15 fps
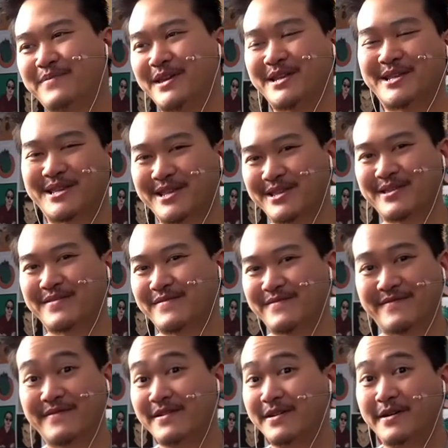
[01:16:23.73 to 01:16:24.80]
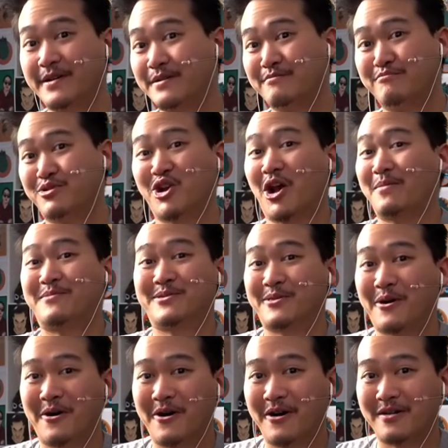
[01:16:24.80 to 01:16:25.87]
pieces of Jobby
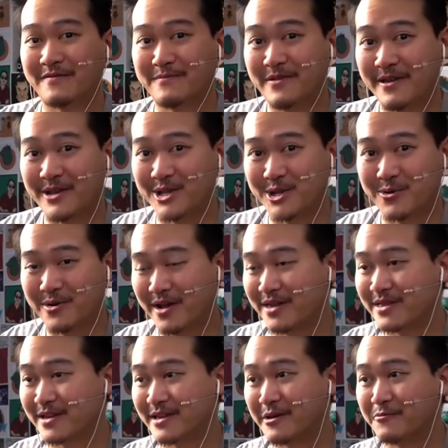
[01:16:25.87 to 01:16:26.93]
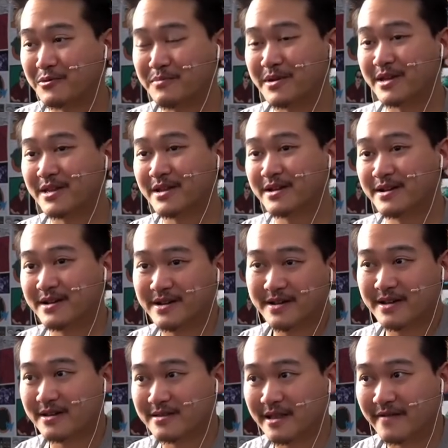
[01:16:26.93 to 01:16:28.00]
the Honk history. I think that would be a
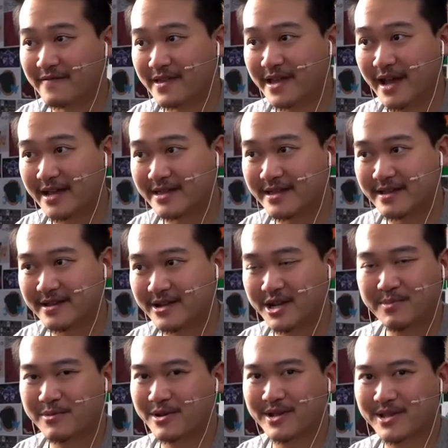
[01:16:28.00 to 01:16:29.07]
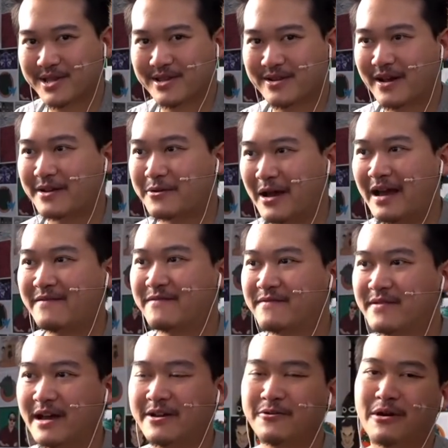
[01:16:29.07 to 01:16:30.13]
lovely idea. Just because, you know, I
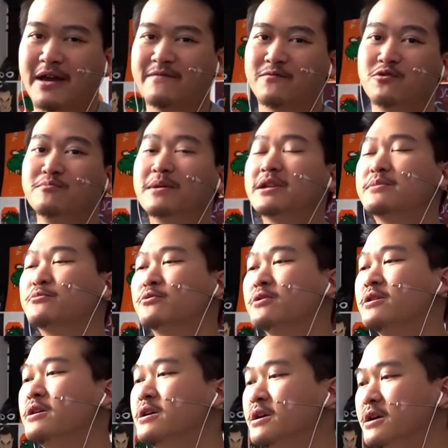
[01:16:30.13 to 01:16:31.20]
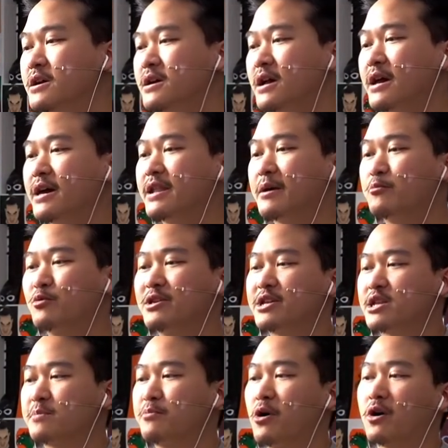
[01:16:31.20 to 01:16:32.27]
don't have room anymore, and I'm
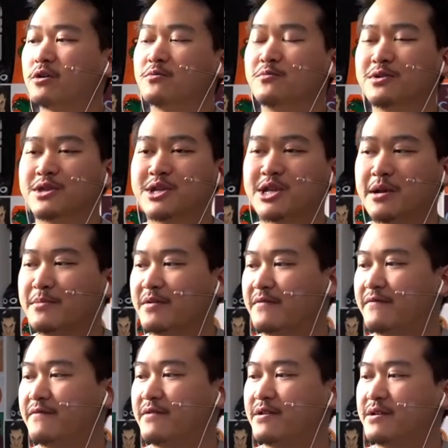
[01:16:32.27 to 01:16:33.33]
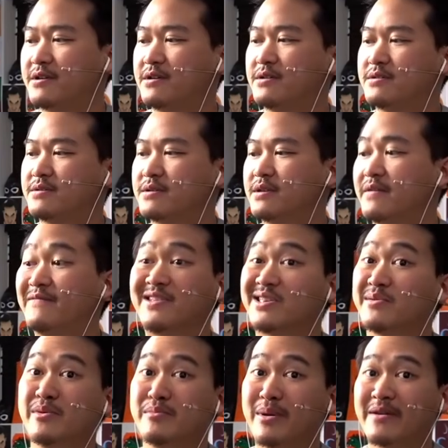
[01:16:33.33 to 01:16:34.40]
willing to part with some of even
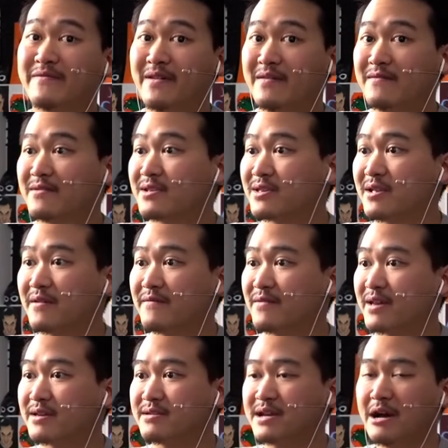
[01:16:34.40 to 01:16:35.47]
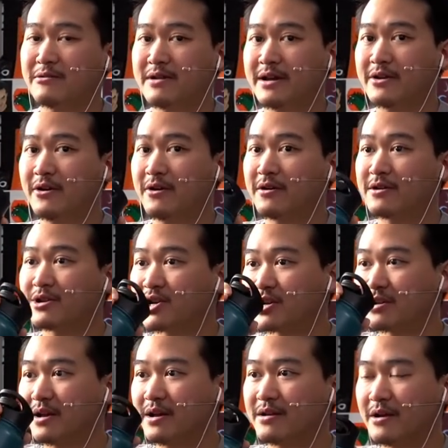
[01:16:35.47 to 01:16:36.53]
some of my favorite stuff like Gao Gai Gar and
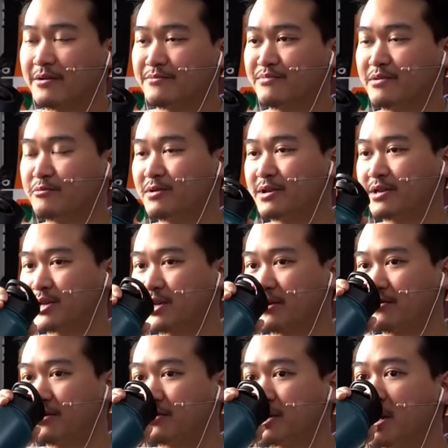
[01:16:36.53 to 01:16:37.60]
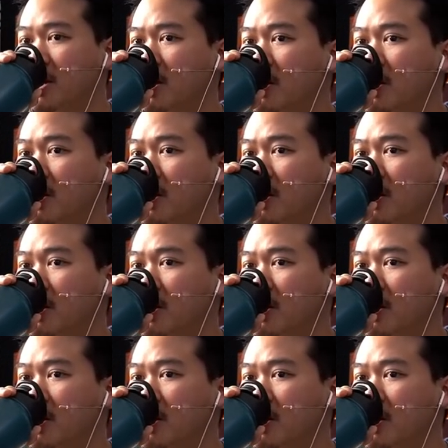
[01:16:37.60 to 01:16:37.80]
shit. I'd be willing to sell those.